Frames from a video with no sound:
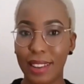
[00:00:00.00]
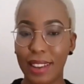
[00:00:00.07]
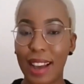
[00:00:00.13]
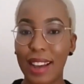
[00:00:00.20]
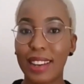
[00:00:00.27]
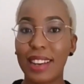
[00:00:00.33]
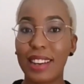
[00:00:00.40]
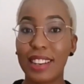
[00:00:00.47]

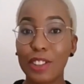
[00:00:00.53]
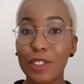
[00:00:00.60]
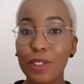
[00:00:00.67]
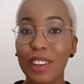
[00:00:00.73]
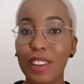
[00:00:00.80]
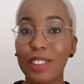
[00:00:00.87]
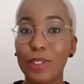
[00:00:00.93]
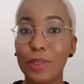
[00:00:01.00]
I can
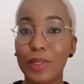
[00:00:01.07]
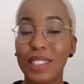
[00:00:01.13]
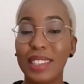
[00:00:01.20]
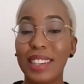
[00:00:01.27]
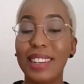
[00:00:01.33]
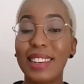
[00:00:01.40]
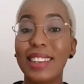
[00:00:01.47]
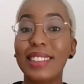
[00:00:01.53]
actually do it
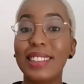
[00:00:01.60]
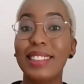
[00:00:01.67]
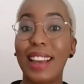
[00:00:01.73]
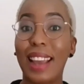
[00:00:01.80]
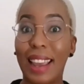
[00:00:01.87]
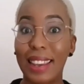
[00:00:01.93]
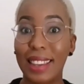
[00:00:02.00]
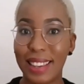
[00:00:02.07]
in a
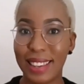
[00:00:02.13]
day.